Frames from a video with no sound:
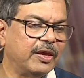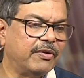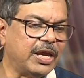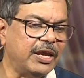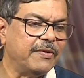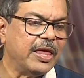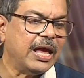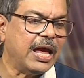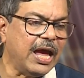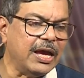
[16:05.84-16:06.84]
Okay?
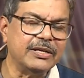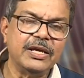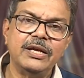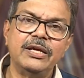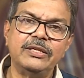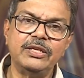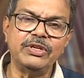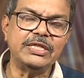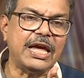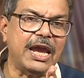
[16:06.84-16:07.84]
And during
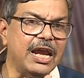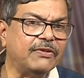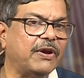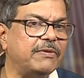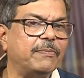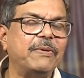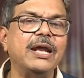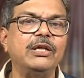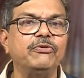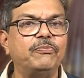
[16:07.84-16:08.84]
the eighth five-year plan,
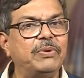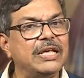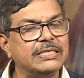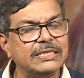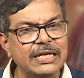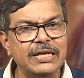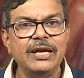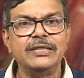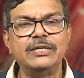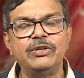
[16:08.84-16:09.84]
you please see
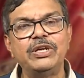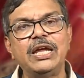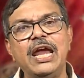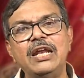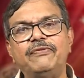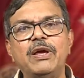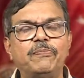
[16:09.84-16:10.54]
that during eighth